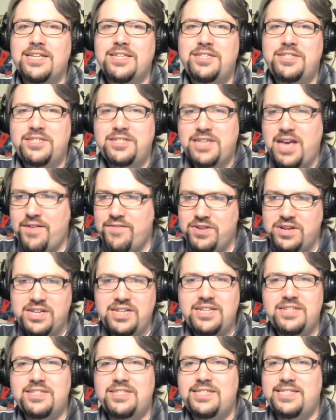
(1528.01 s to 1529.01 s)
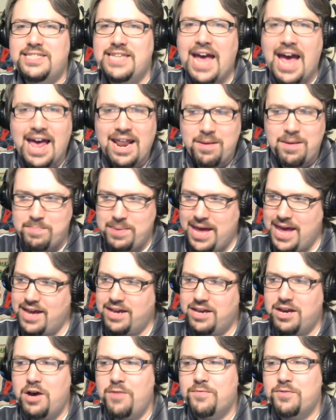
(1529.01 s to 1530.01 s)
70s data
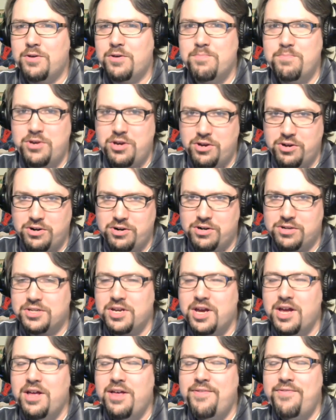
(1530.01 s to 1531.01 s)
bank of computers.